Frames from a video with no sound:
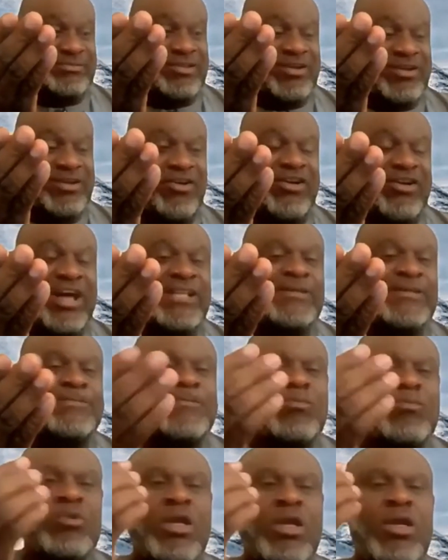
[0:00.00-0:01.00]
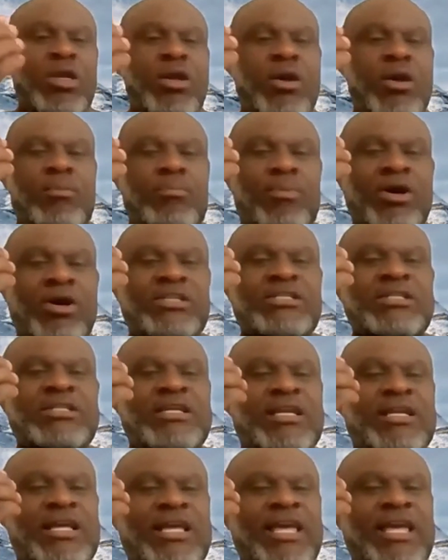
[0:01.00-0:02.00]
All right. But
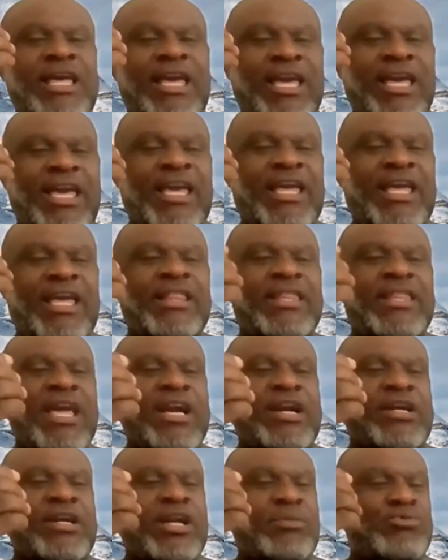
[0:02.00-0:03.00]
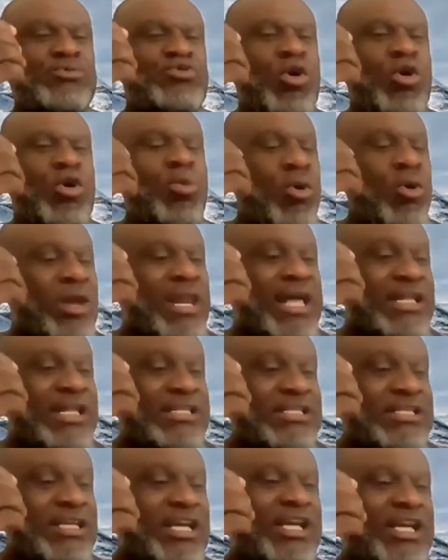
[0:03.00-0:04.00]
in a crypto
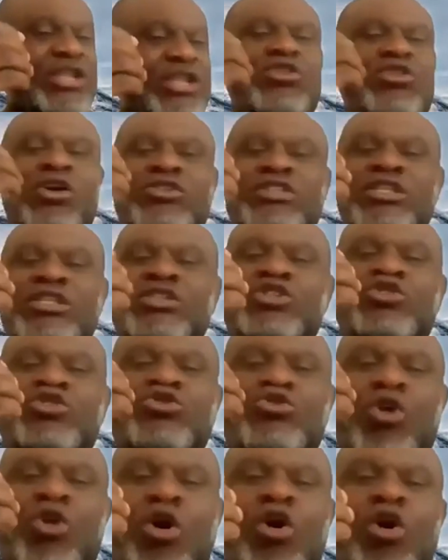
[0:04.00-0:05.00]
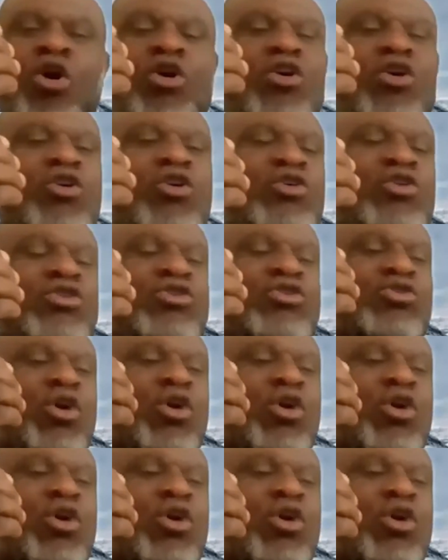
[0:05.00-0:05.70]
wallet, it doesn't store your